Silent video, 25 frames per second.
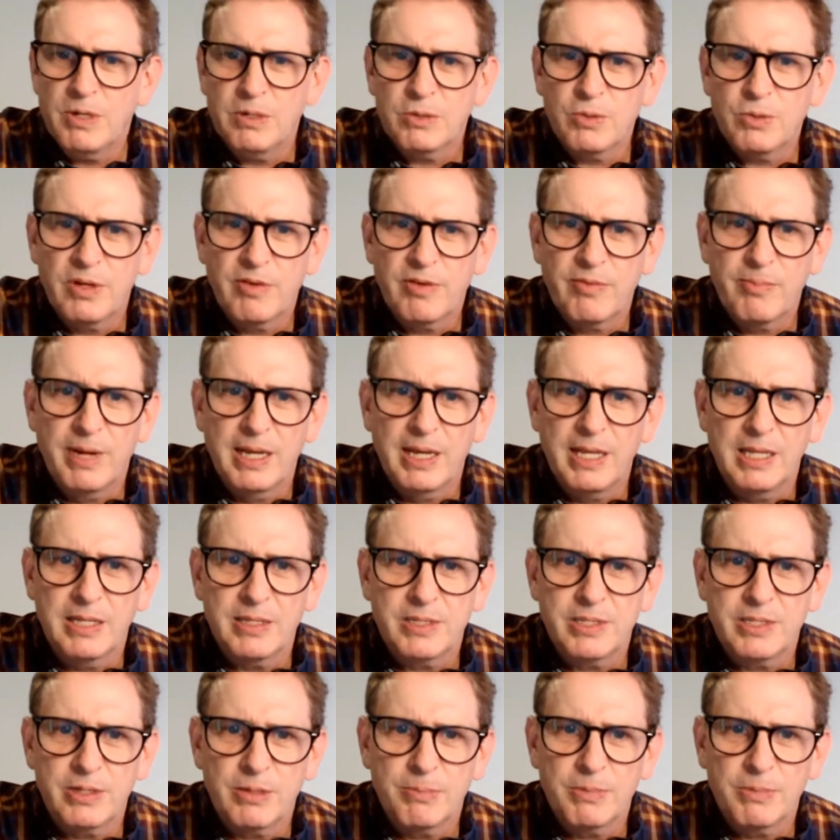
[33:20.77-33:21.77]
I have on my
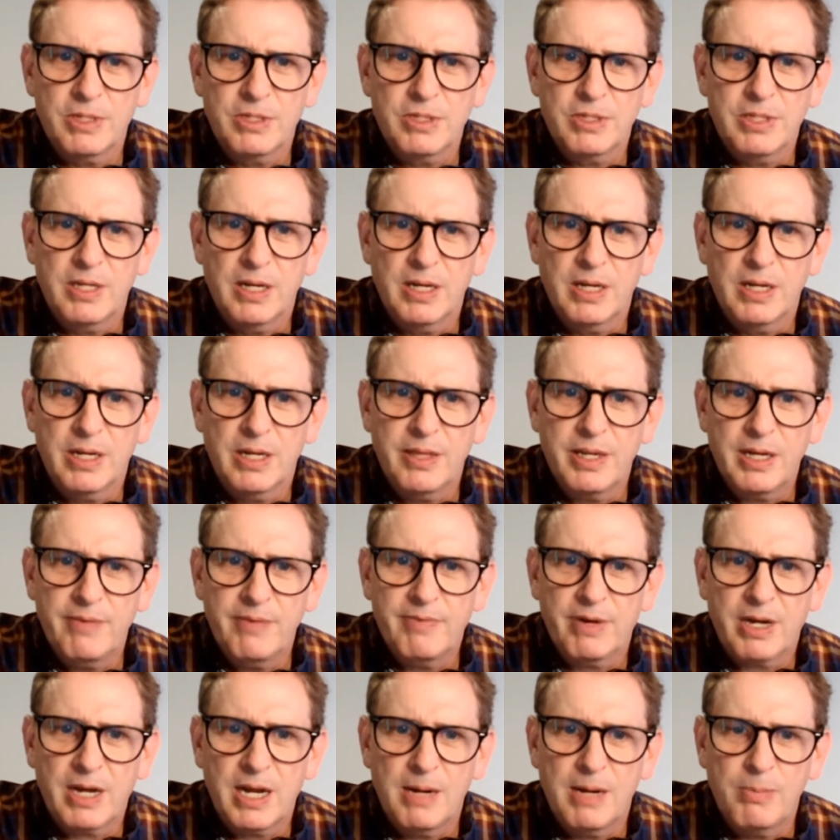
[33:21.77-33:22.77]
list here? I'm going to see. I think I
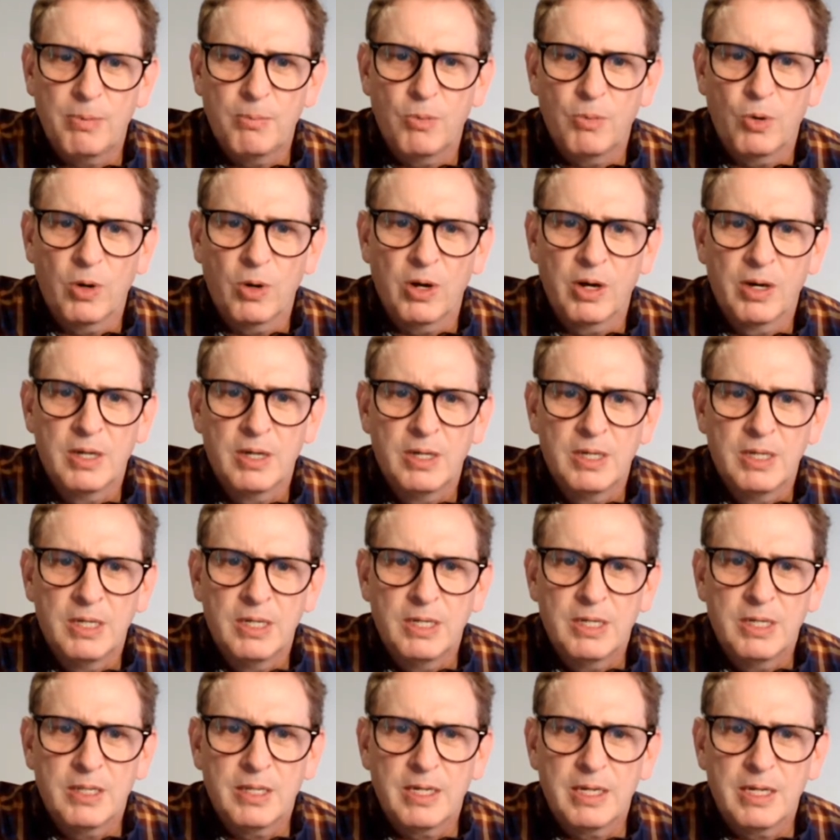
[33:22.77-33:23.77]
have a couple more
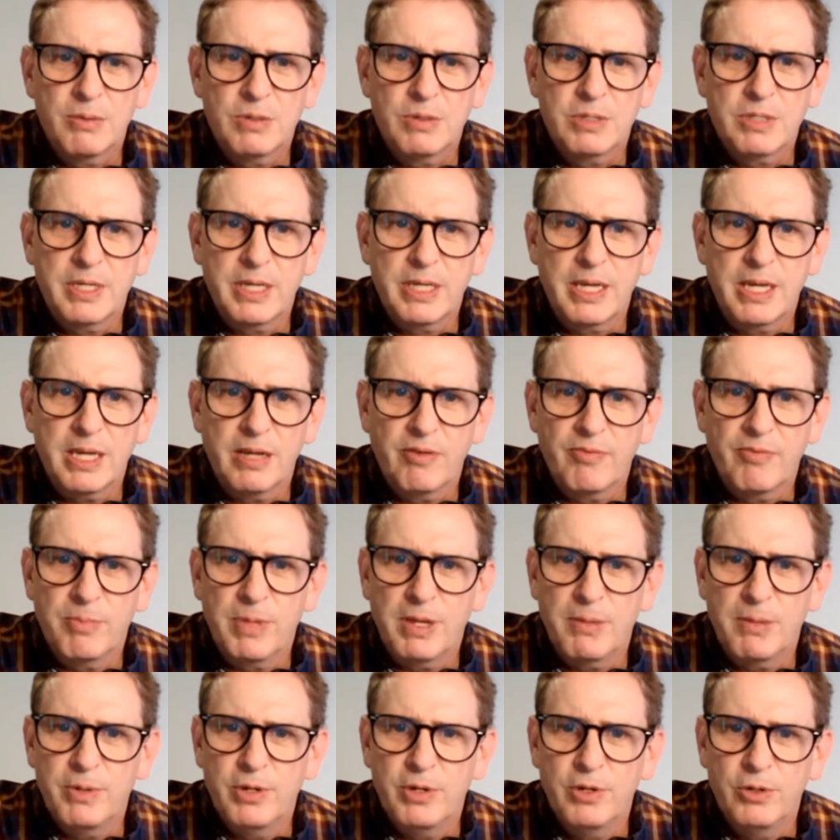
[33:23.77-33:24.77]
that I was thinking of
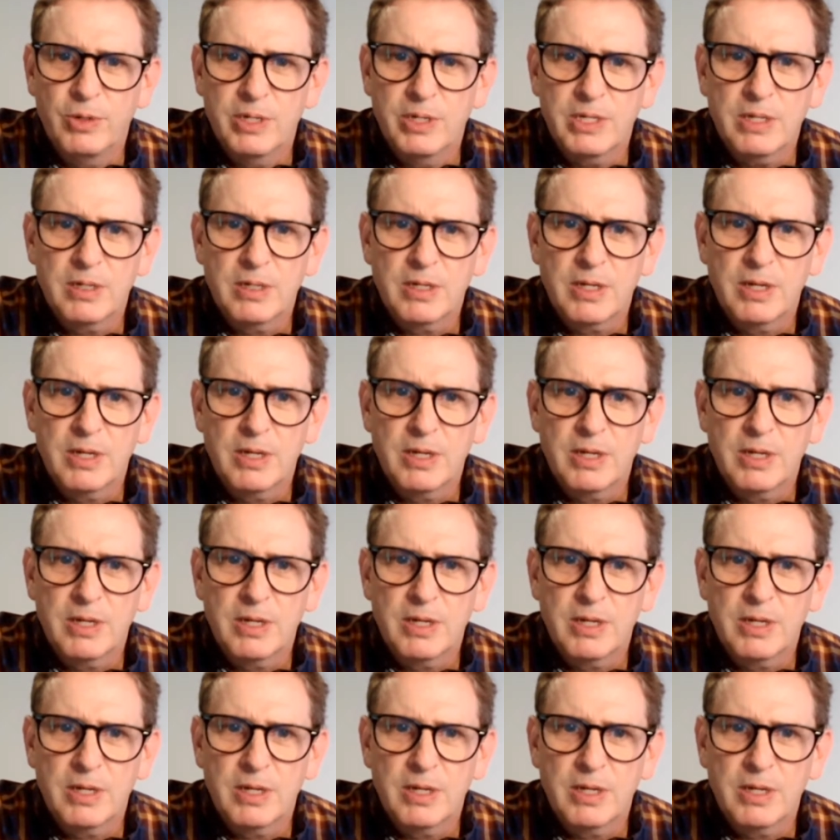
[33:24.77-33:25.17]
maybe doing.